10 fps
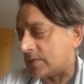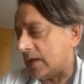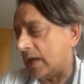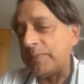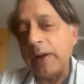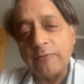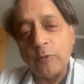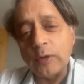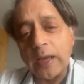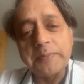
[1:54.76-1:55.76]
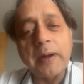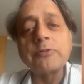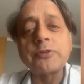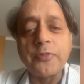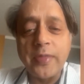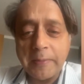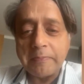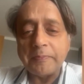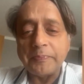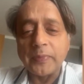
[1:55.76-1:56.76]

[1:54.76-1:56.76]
Today, above all, I bow to them.